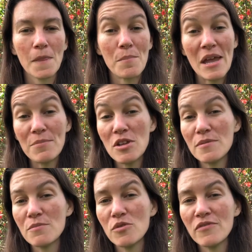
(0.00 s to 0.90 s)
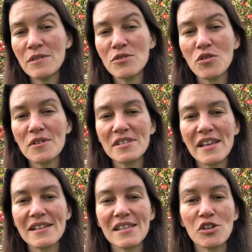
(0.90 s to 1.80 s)
Maybe you'd be moving towards
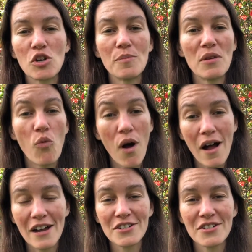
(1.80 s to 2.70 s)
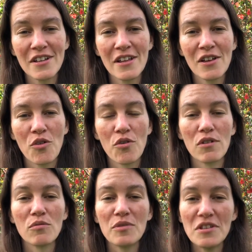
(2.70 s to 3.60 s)
things that could be washed
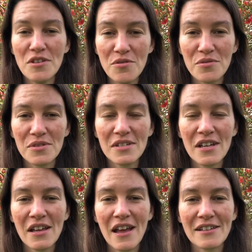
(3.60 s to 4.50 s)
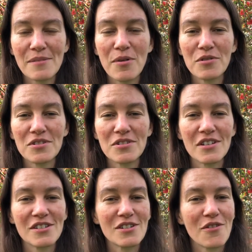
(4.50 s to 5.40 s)
or reused as opposed to
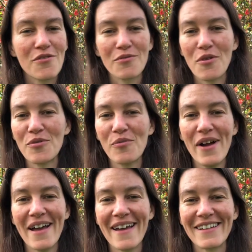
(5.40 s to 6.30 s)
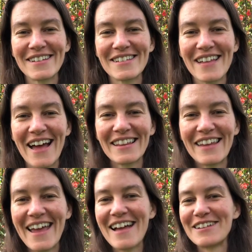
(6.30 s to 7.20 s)
just thrown away into that
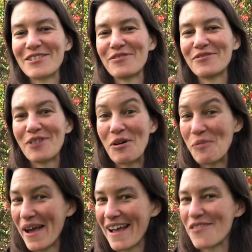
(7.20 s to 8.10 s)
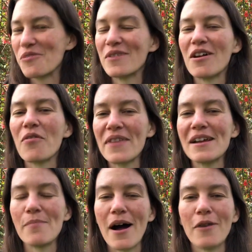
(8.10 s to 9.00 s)
land of away that we don't
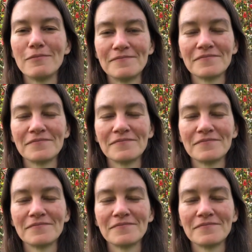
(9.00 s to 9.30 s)
think about.